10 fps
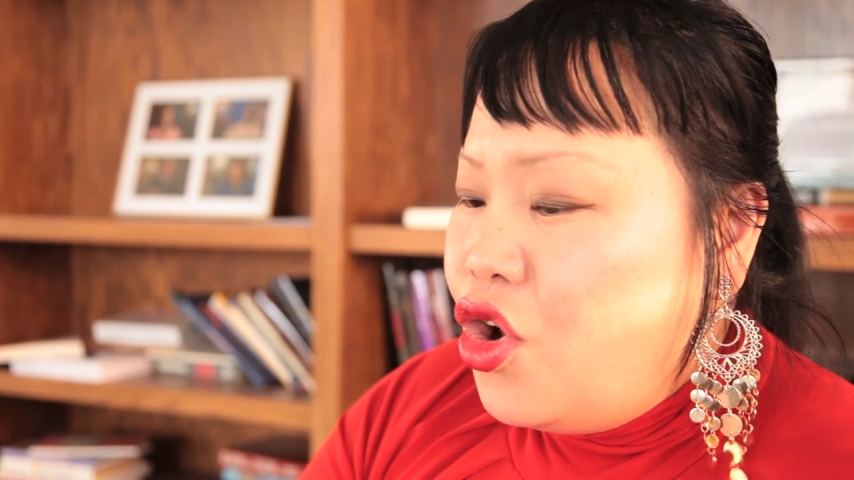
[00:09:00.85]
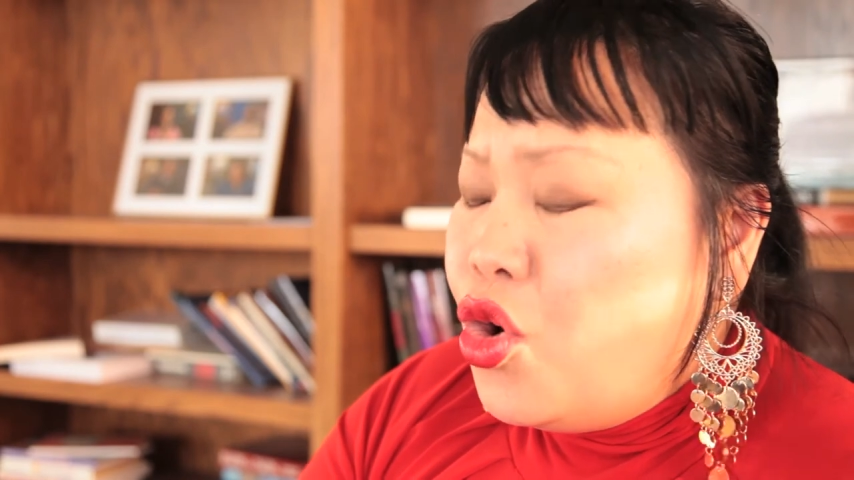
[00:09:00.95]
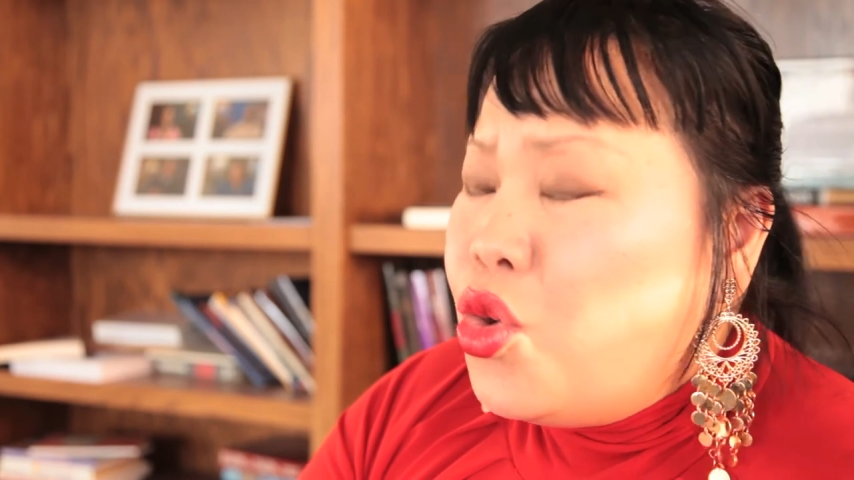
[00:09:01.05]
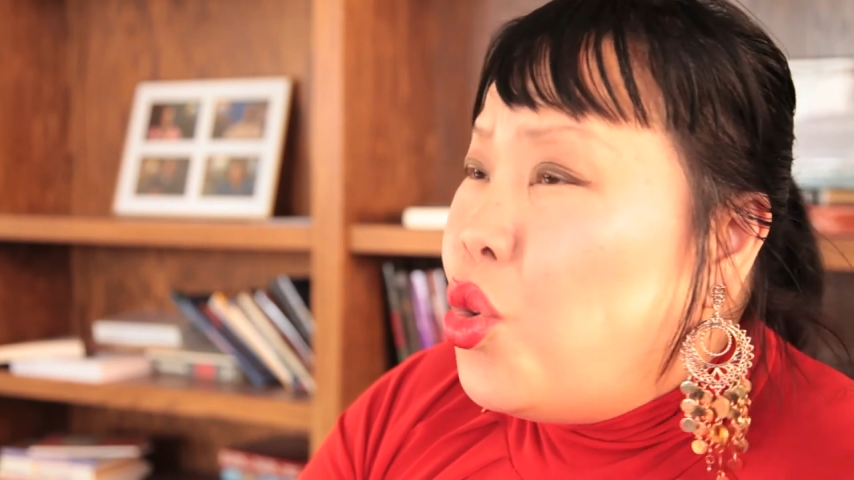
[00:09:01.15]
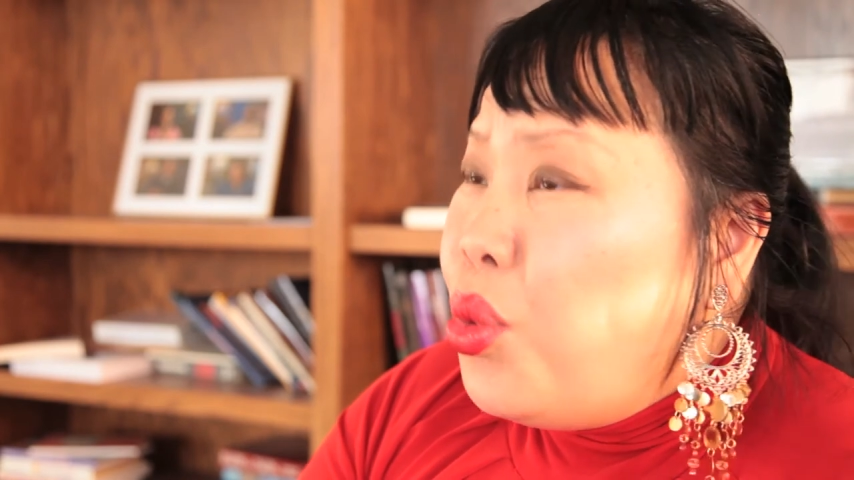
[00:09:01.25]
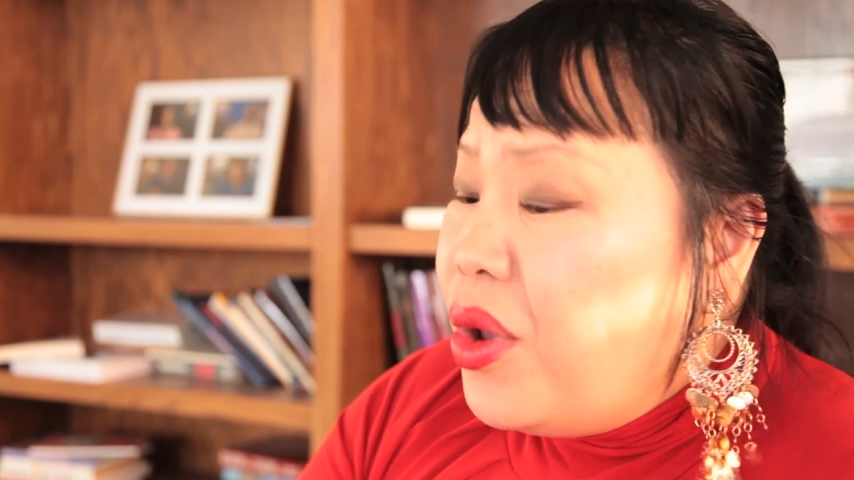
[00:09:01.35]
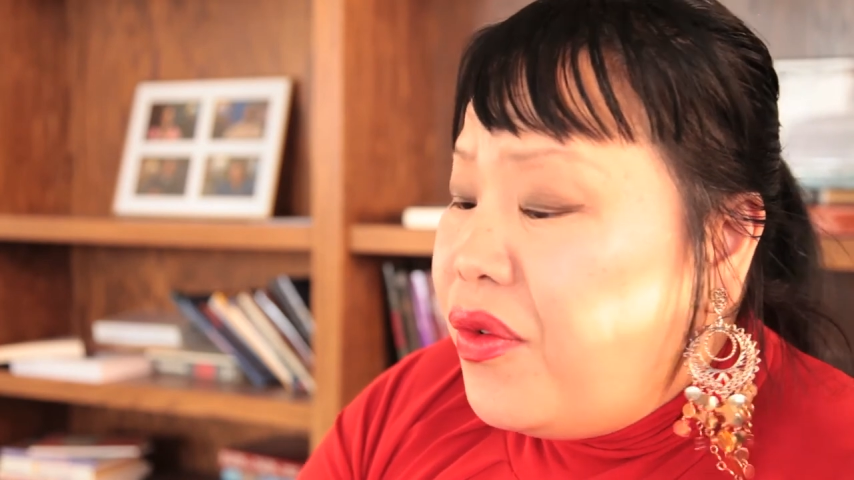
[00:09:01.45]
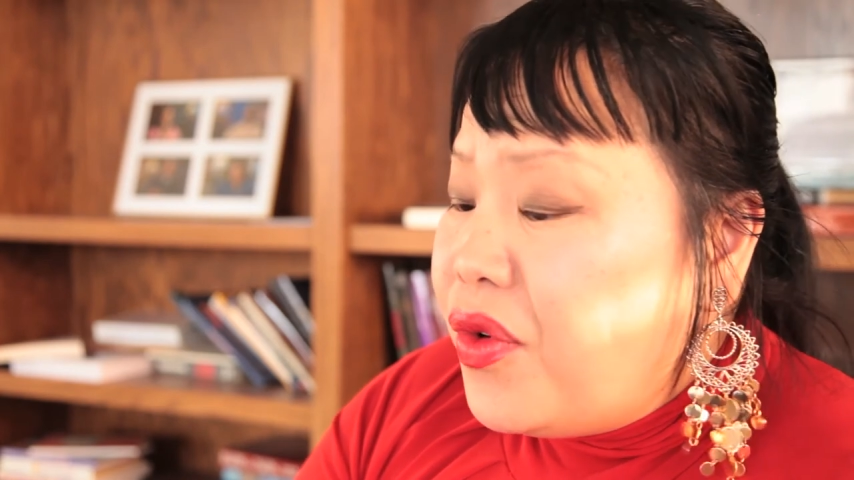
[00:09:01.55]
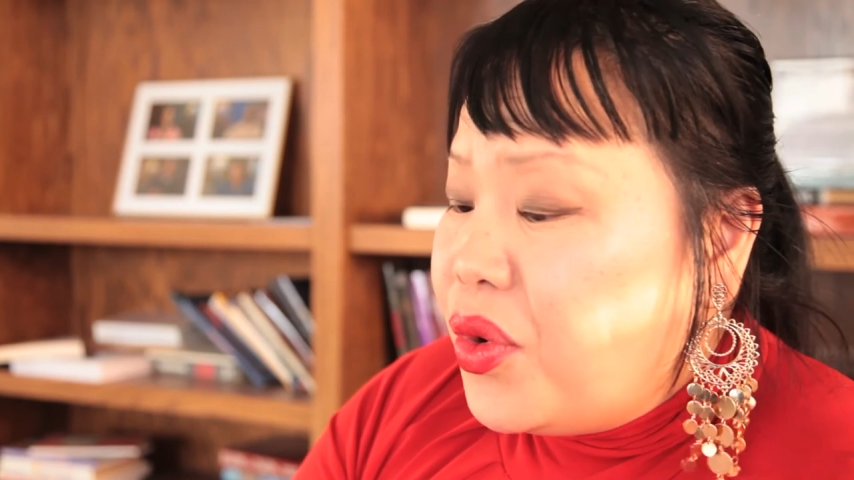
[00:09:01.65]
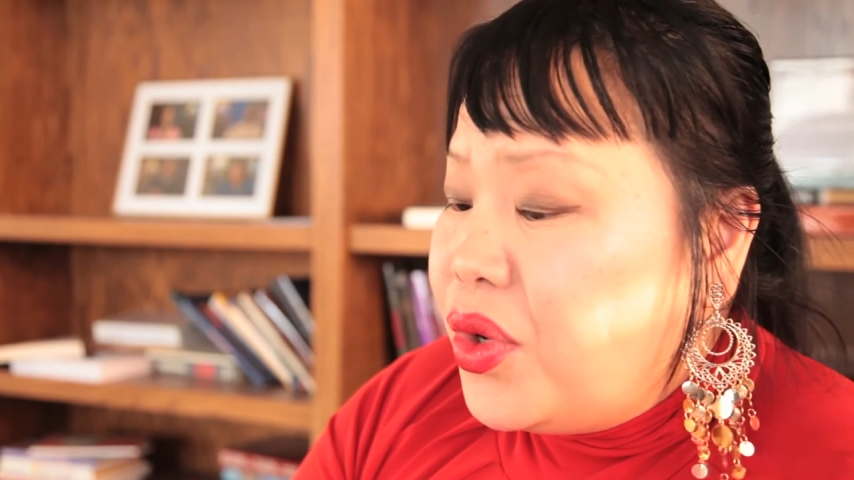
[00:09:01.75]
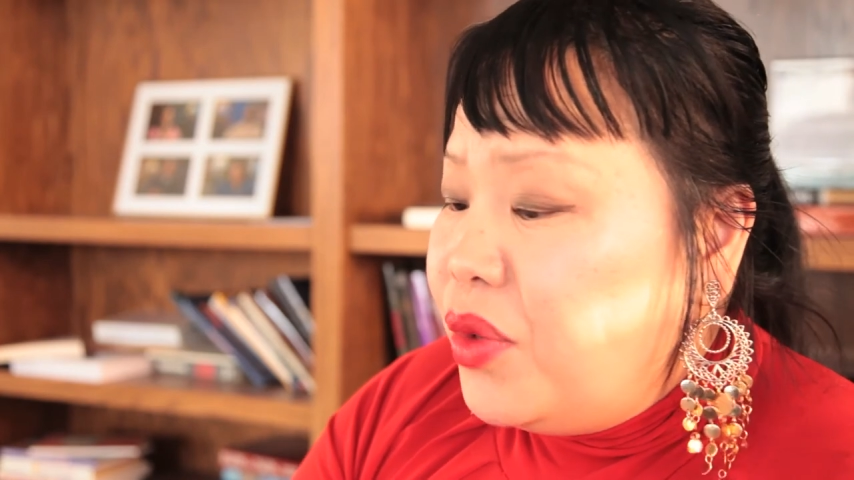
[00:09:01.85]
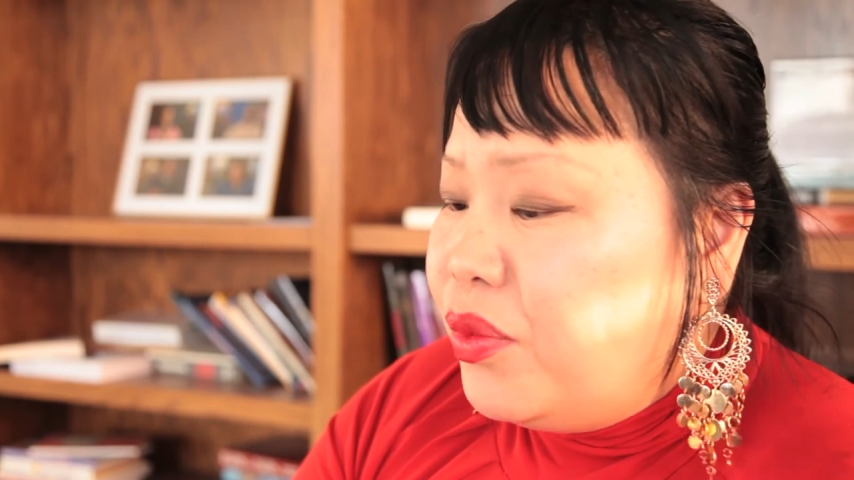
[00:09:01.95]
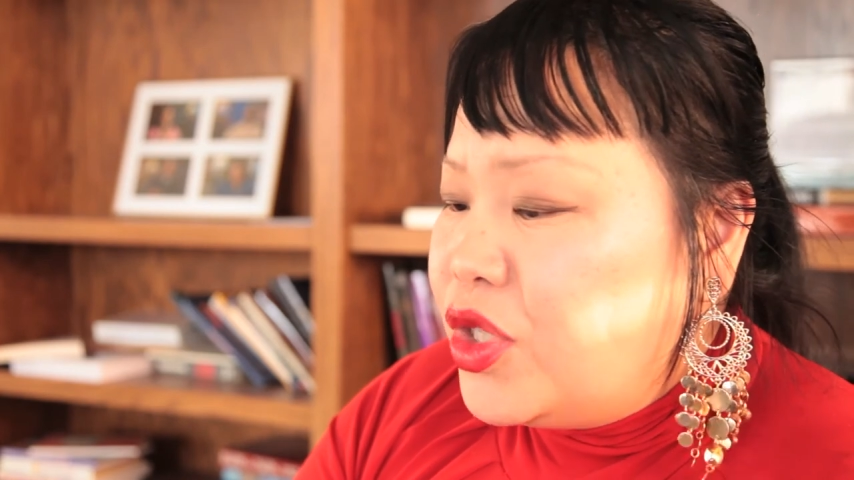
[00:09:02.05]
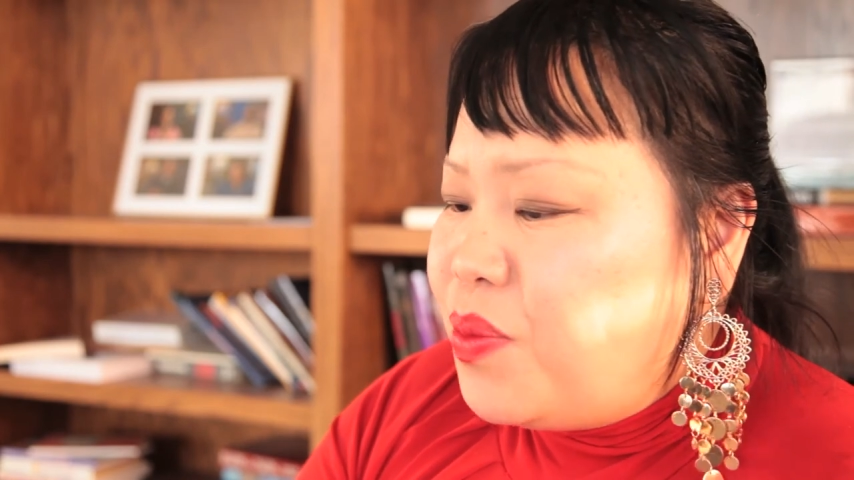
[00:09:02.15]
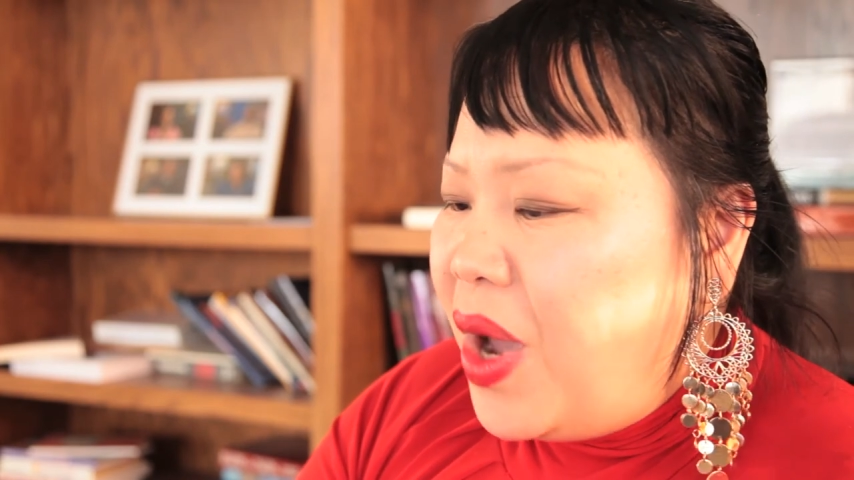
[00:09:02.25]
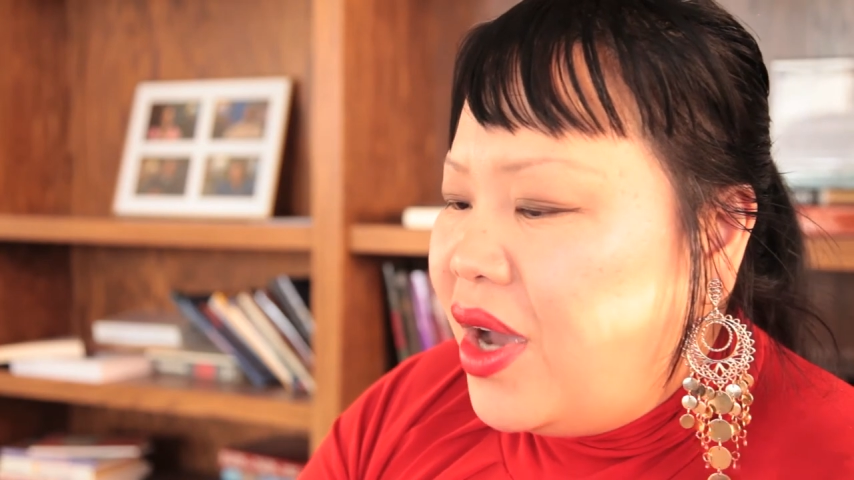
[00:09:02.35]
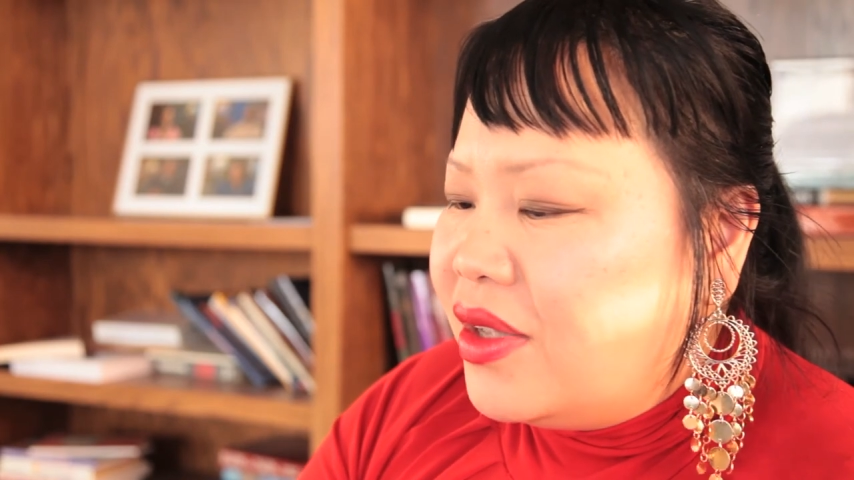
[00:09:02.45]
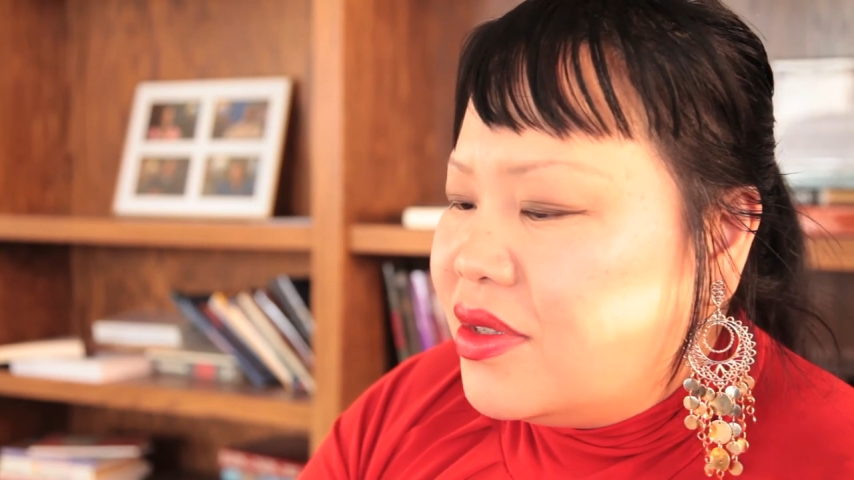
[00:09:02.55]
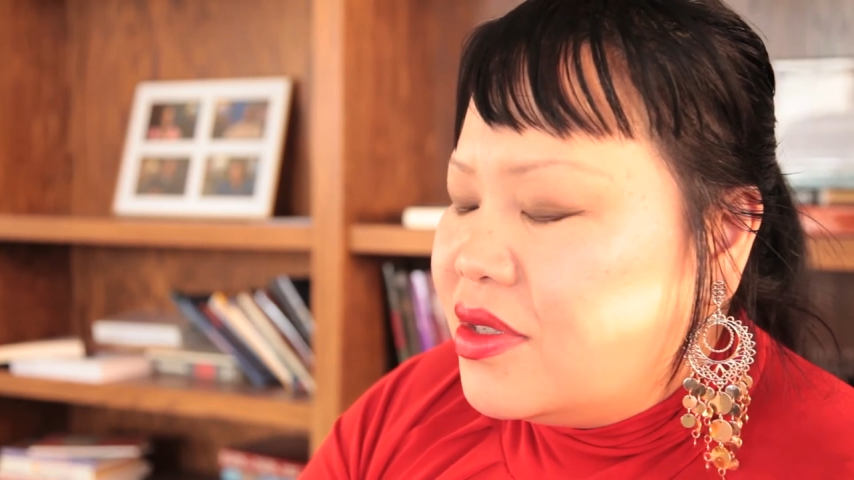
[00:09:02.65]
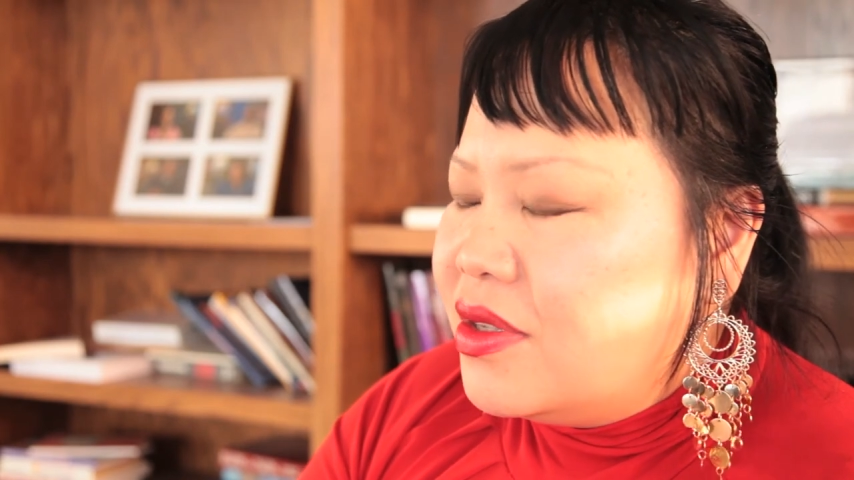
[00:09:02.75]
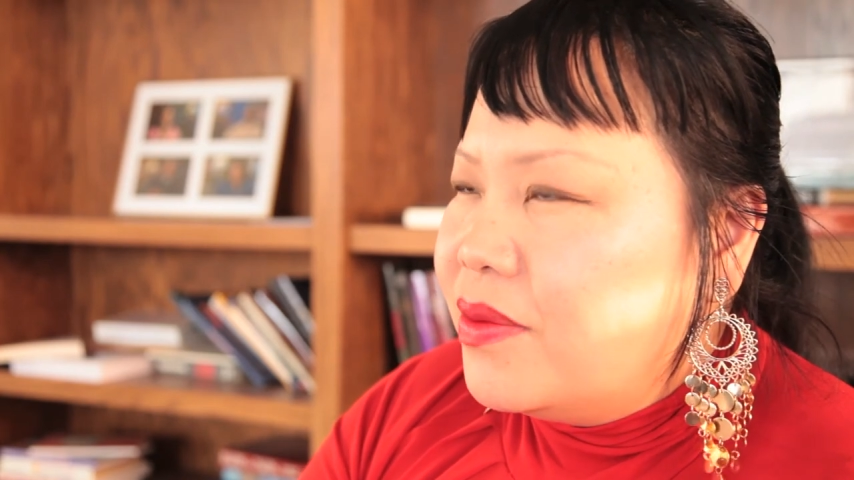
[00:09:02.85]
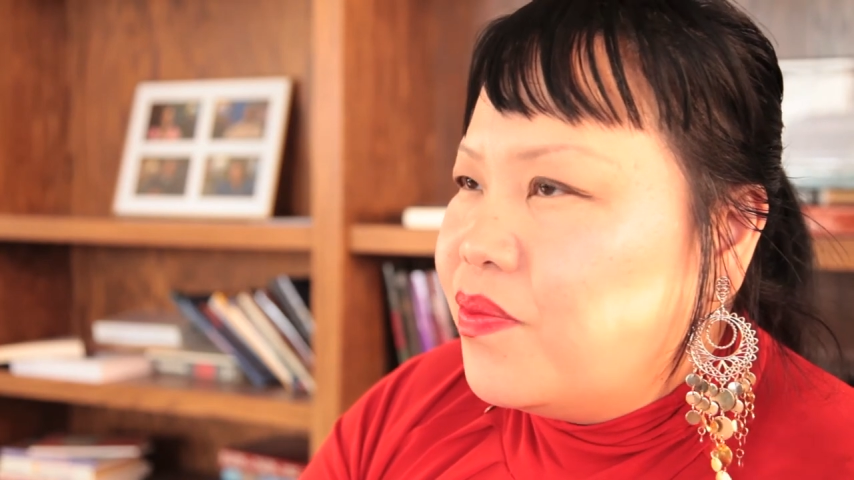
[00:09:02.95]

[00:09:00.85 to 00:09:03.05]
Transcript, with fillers: who quivered in response.